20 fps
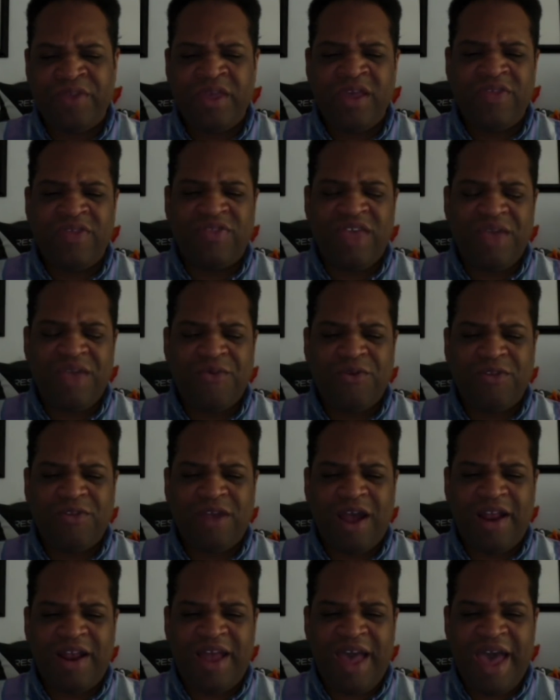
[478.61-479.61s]
they will
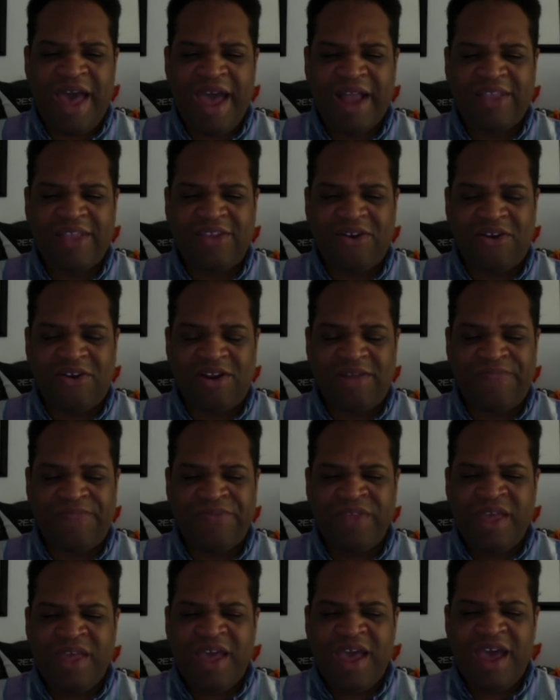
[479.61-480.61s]
not act on it.
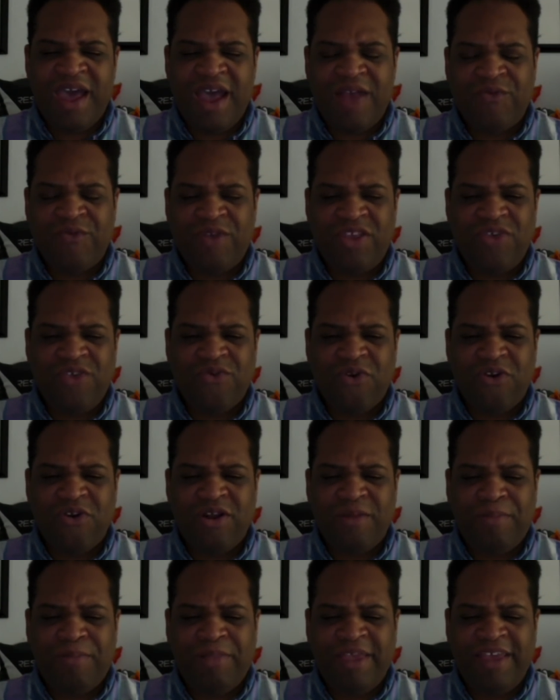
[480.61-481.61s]
And when you are in
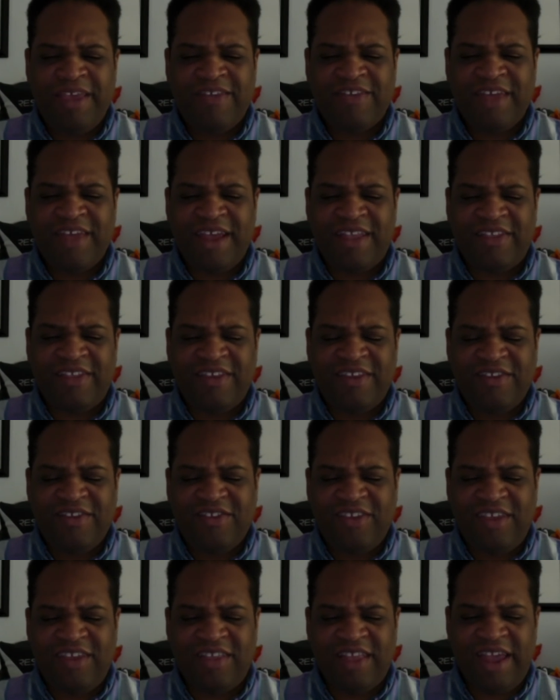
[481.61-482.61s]
a place like
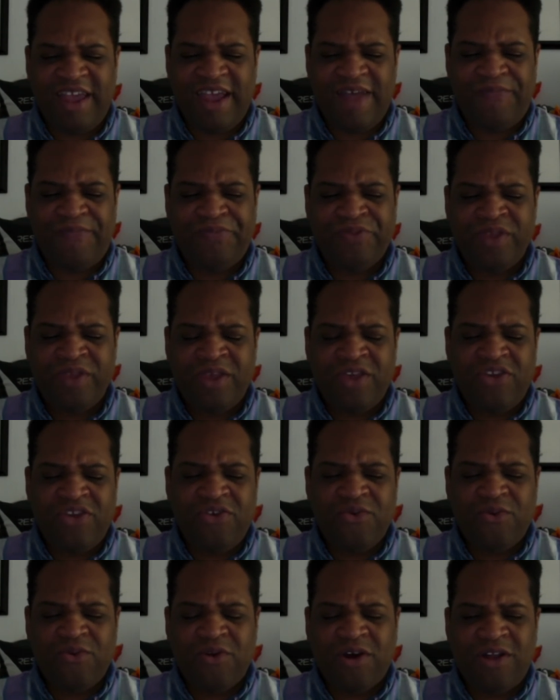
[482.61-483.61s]
Disneyland,
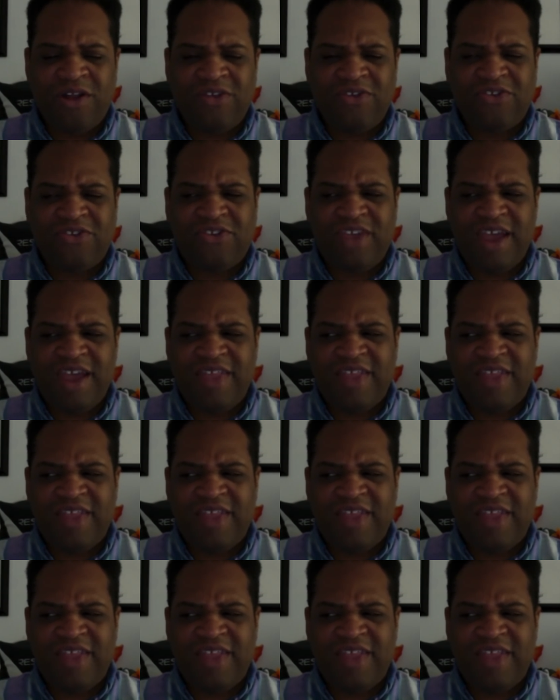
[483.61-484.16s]
you will understand